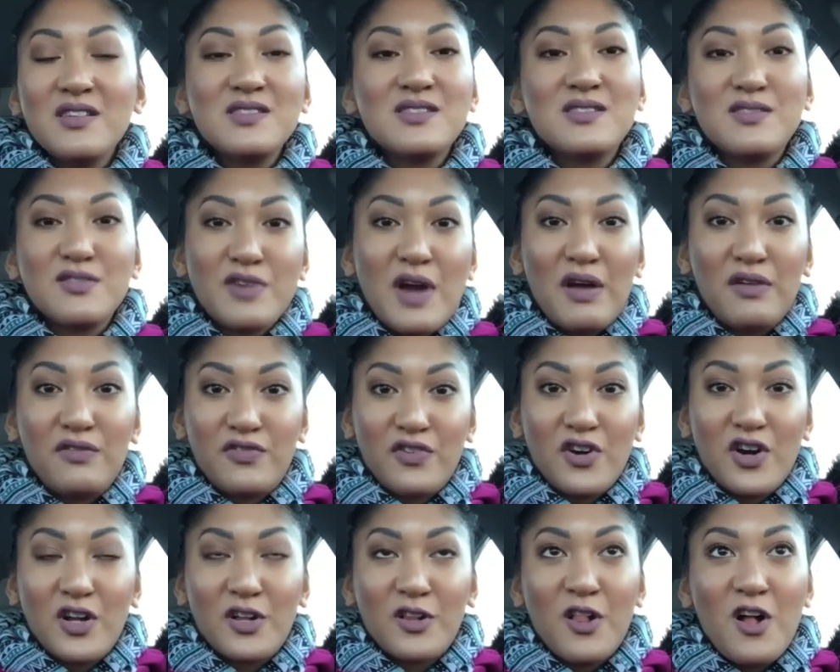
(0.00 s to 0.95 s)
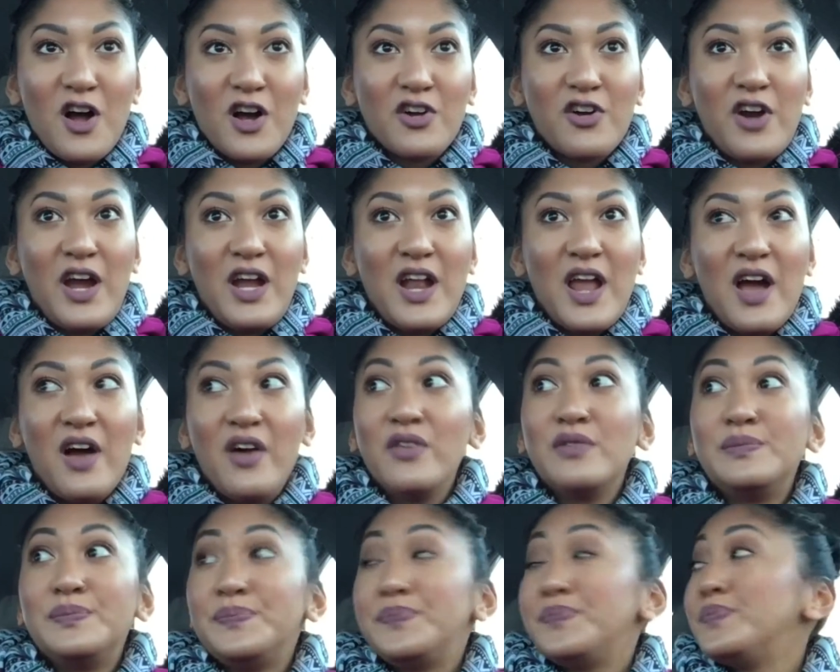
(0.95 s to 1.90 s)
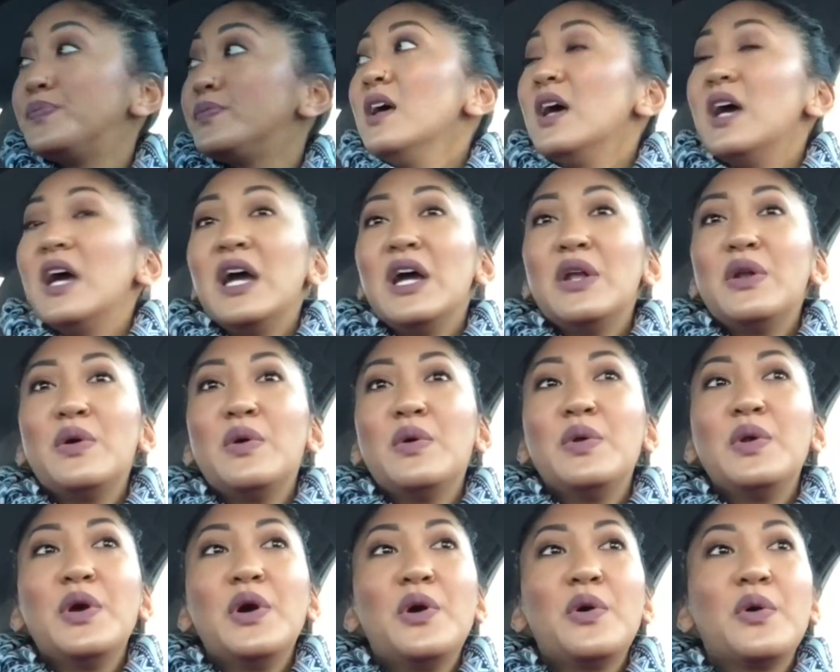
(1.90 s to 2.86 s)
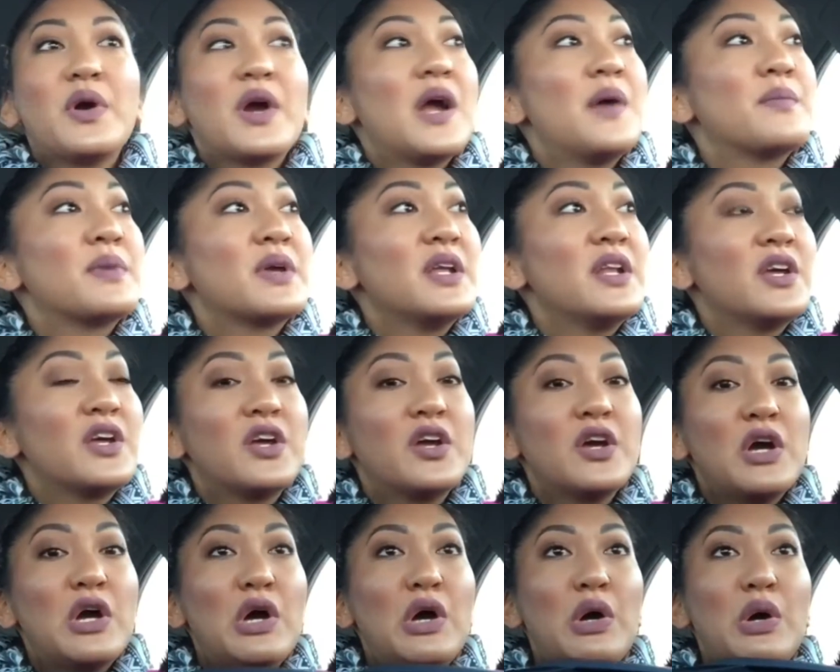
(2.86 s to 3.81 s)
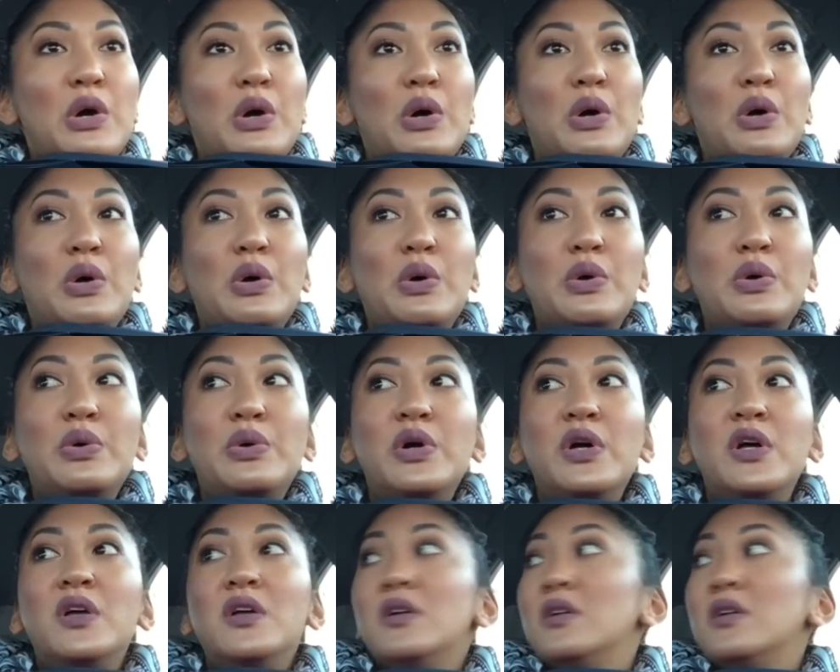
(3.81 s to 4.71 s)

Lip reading: It's around 4 o'clock right now. I don't know where I'm gonna go.